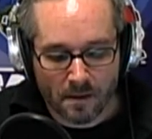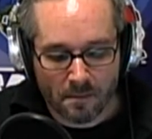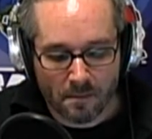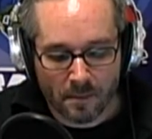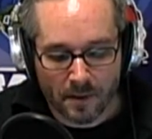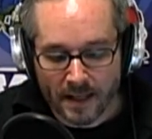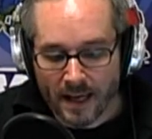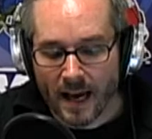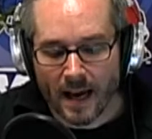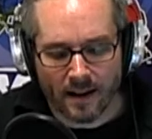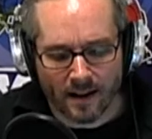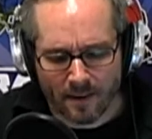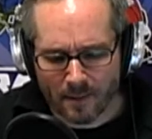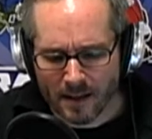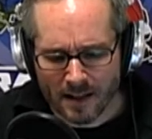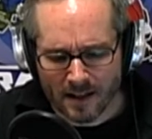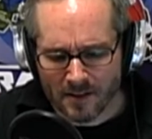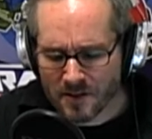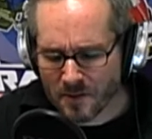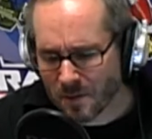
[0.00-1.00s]
But yeah, I
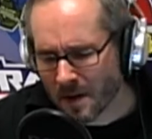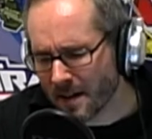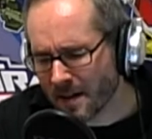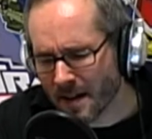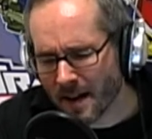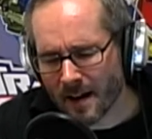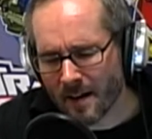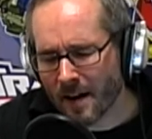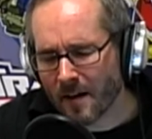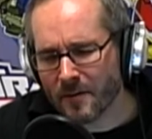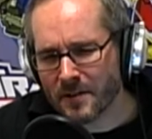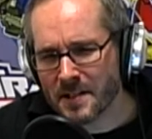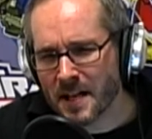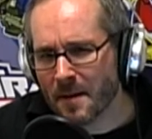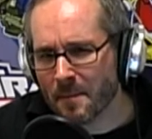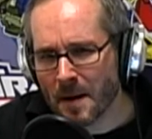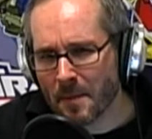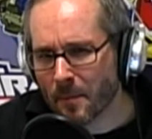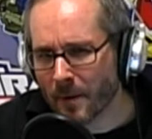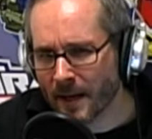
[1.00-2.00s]
mean, every
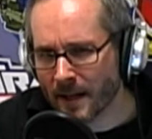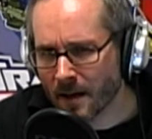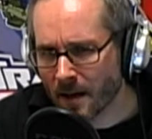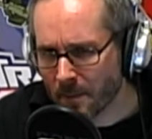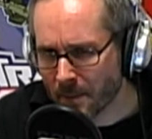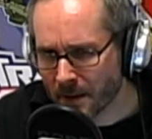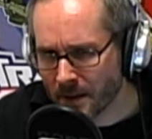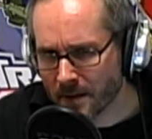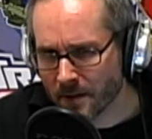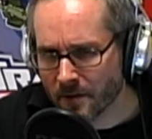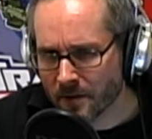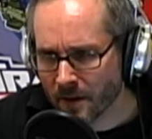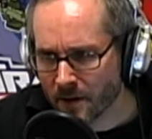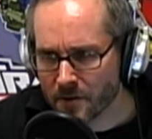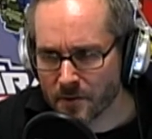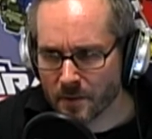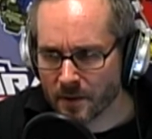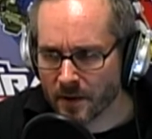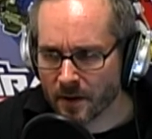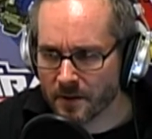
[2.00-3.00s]
time I bring it up in a
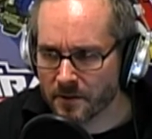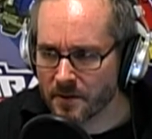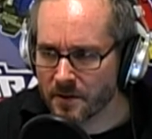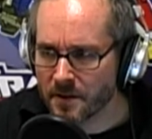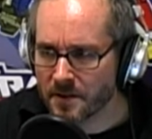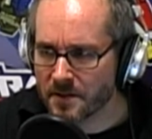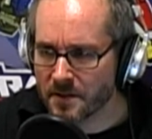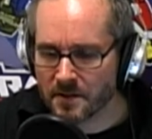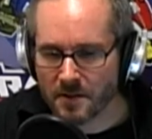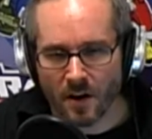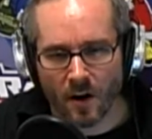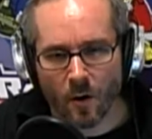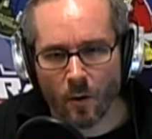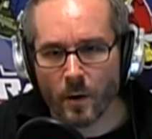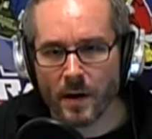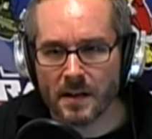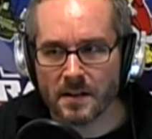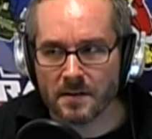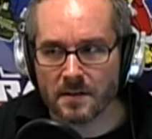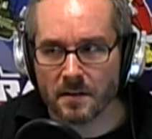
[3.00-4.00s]
discussion with cartoonists, there's
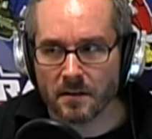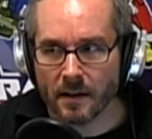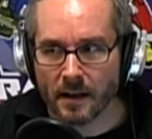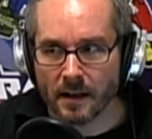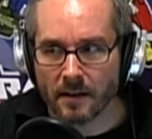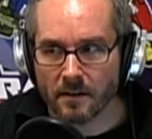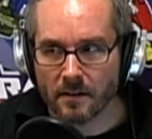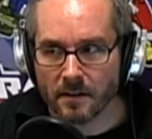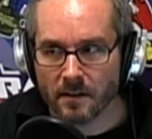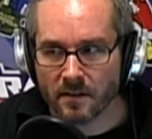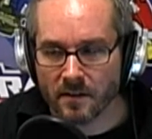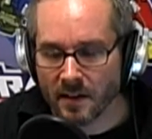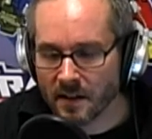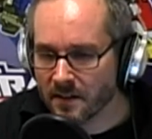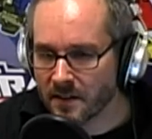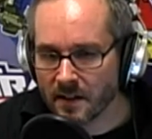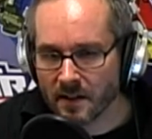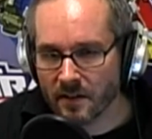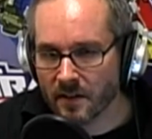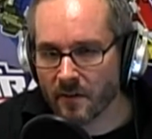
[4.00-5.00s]
always like
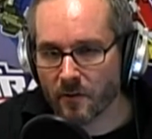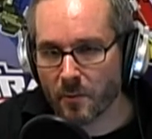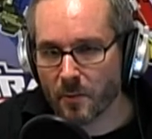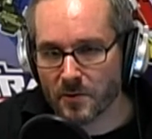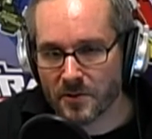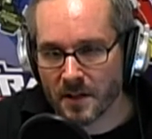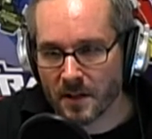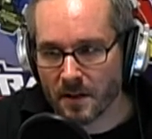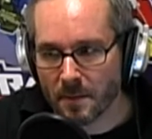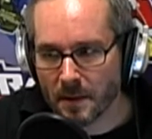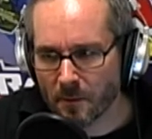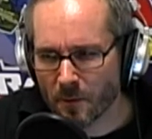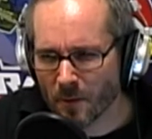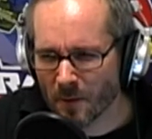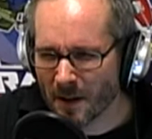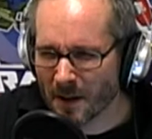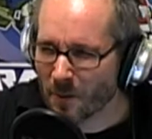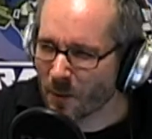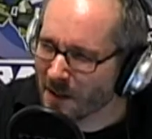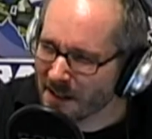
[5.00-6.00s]
60 to 70% of the people were
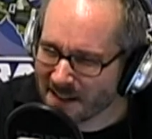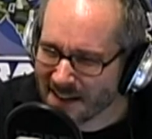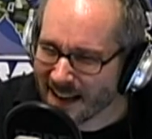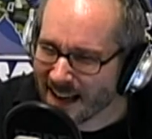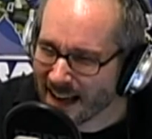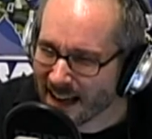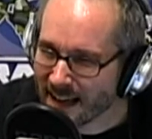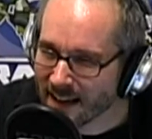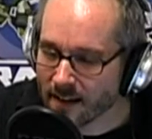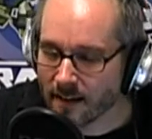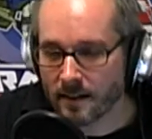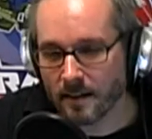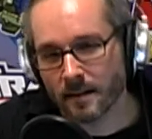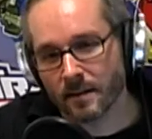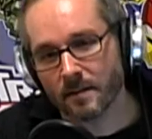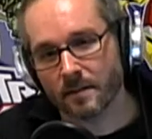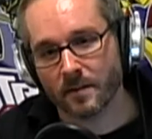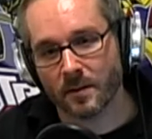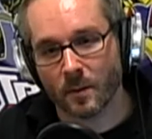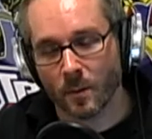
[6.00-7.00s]
like, "What's that?" And
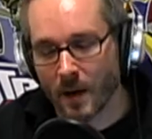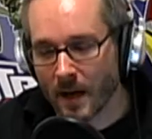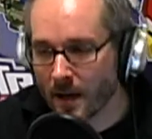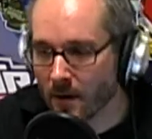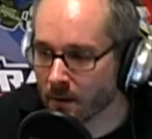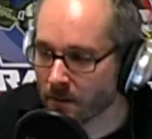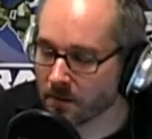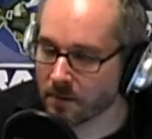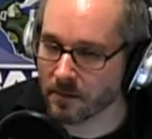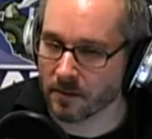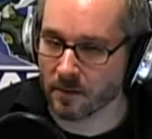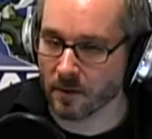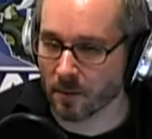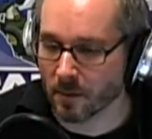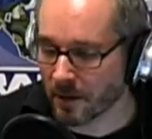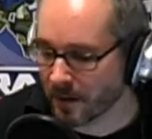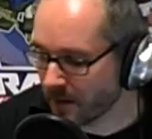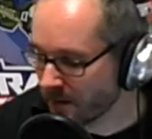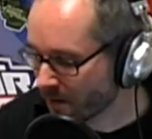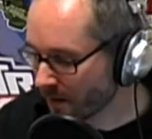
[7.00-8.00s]
I was like, "Wow,
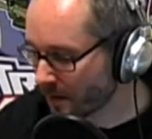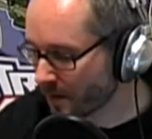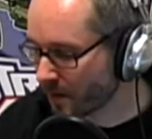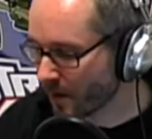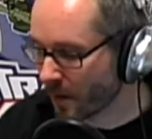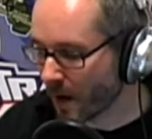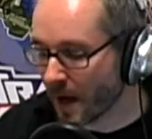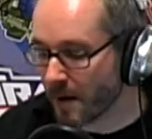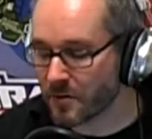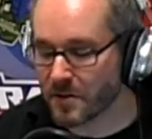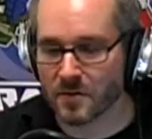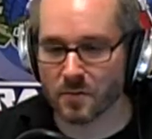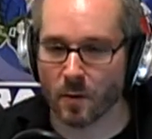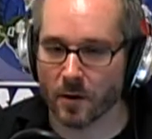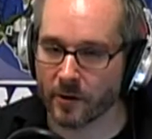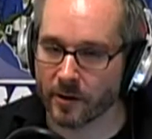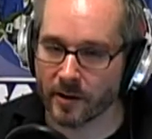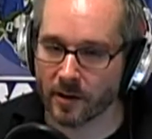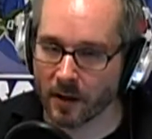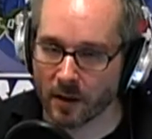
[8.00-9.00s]
nobody uses it." So I was just
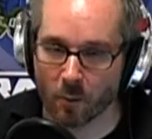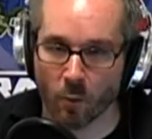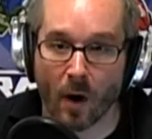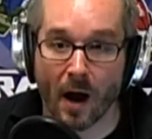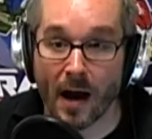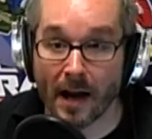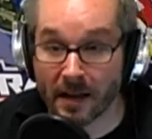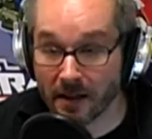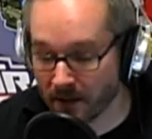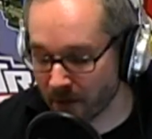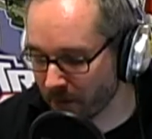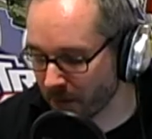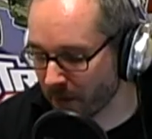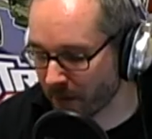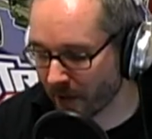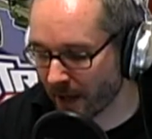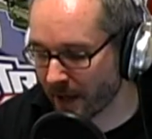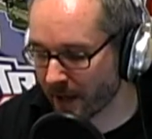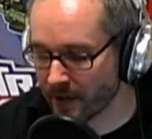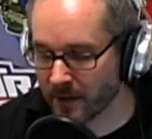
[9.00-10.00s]
wondering, like, why you
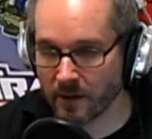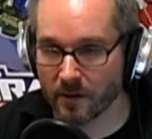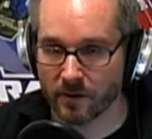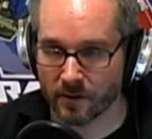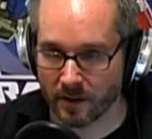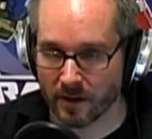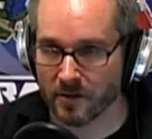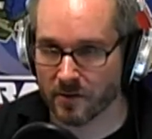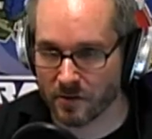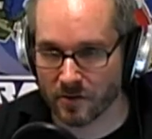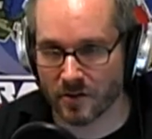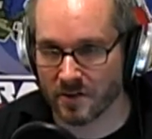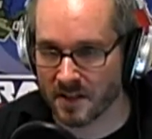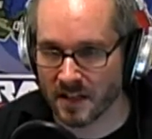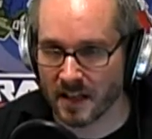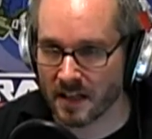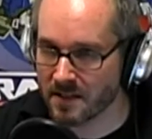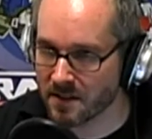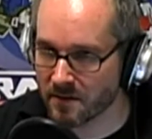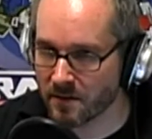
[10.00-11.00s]
decided to use it. It's just
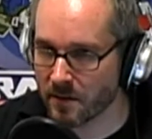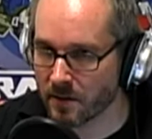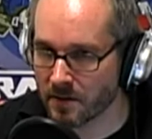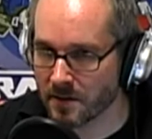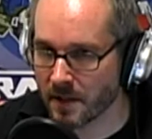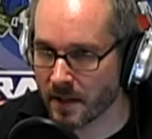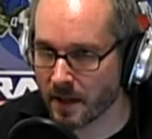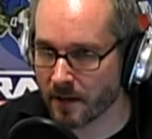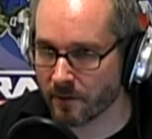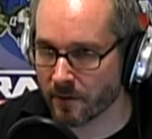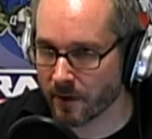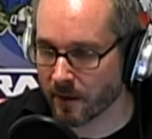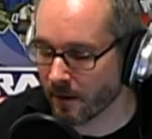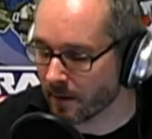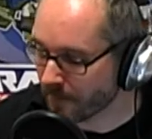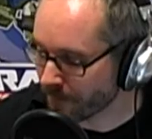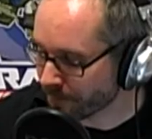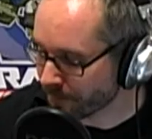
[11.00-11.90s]
the ease of use thing for you.